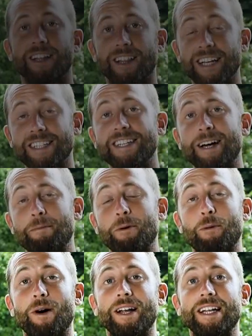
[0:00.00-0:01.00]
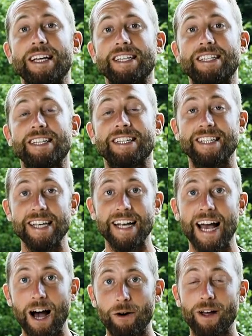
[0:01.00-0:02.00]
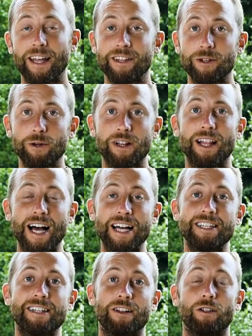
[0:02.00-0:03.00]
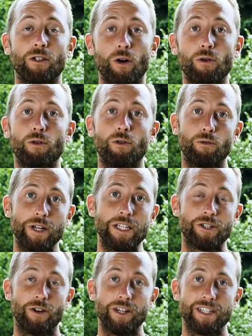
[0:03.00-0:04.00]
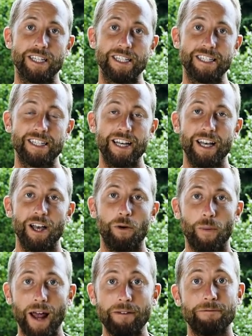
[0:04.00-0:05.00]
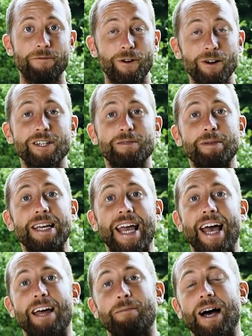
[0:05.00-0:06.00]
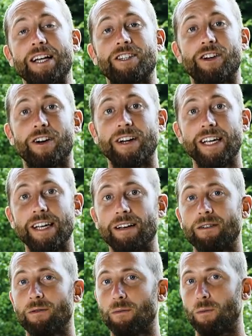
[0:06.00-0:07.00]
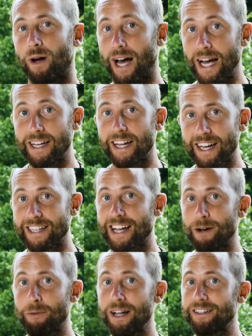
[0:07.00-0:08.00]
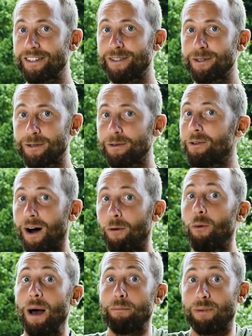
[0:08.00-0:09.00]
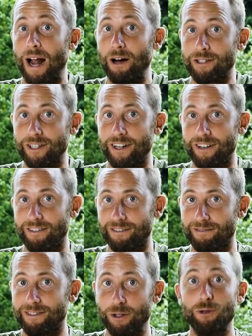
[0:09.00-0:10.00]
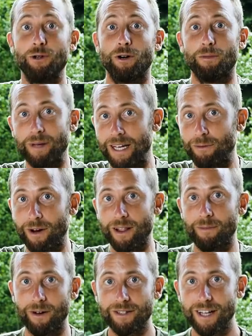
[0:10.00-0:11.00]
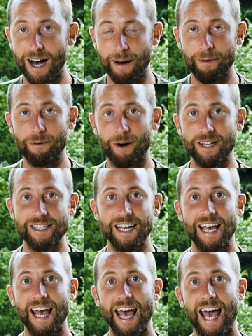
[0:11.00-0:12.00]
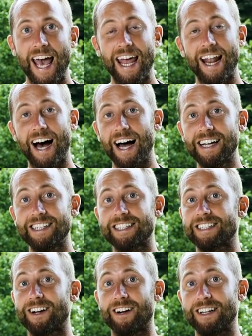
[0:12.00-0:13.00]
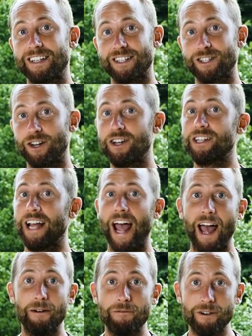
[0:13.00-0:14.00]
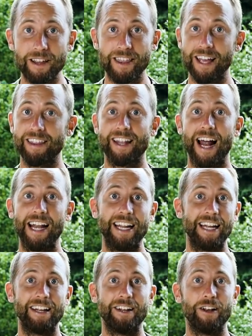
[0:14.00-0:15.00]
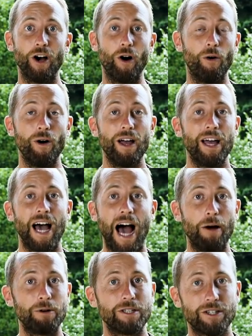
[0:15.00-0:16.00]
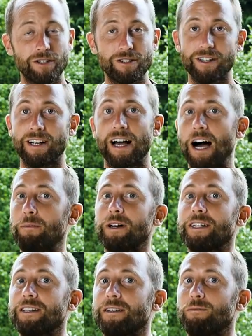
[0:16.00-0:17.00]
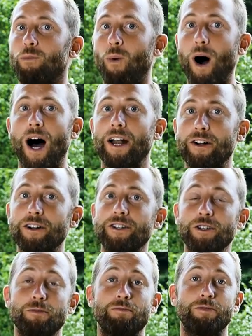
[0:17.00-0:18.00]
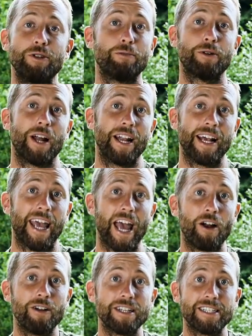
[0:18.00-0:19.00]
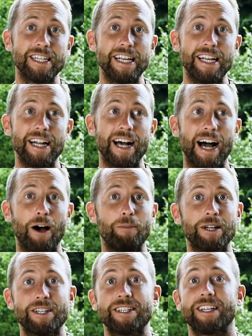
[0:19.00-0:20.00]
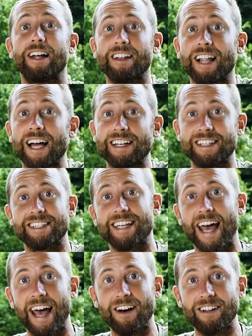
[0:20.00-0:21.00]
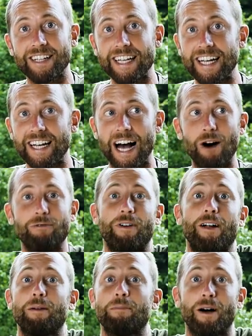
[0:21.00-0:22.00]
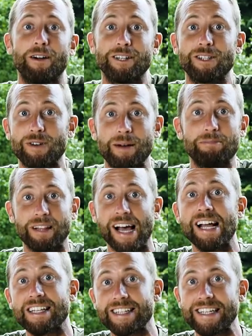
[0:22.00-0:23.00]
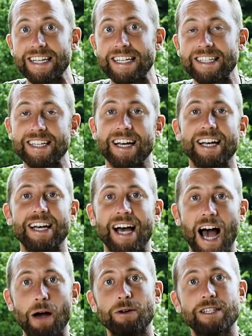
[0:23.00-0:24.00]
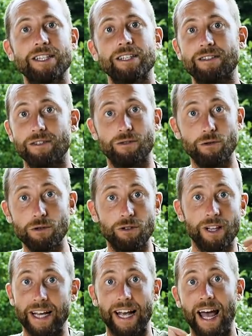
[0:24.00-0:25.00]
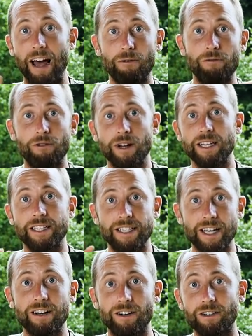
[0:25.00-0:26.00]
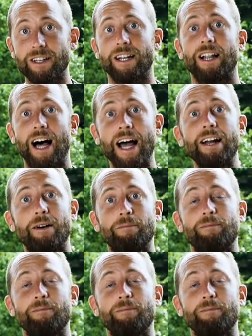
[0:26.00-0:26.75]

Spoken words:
Lesson number one is to seek out and utilize local resources. When I first began my journey, what I did is I went to a web browser, Google being one of the most common ones, and I just started to search everything that I needed to know. I was searching how much water do you put on a carrot seed? How much sunlight does kale need? How far apart do I plant seeds? I was just Googling every single little item.